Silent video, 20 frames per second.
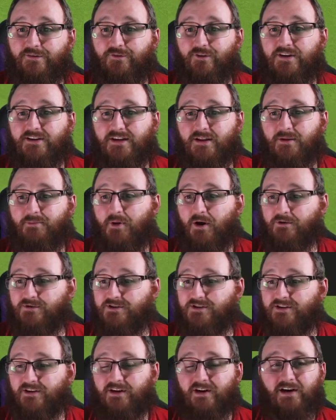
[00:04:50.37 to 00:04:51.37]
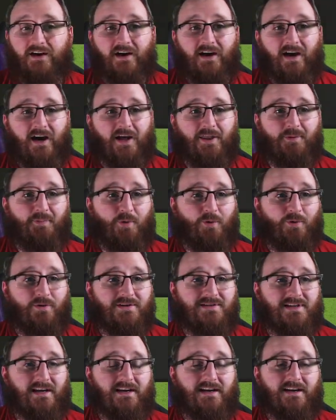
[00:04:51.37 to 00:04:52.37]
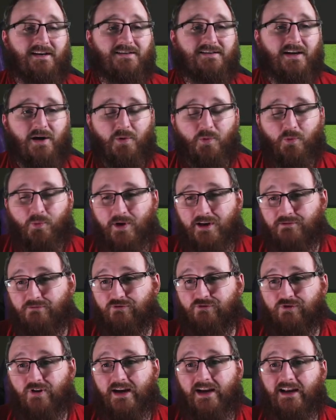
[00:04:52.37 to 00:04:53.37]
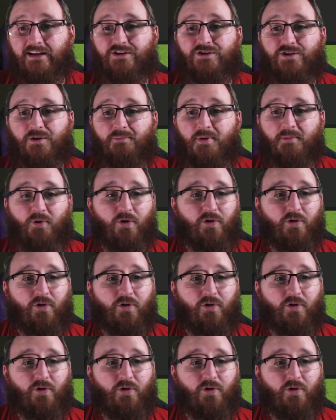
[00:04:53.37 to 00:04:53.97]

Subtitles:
He's at the post. And the ball is cleared. We really should be more than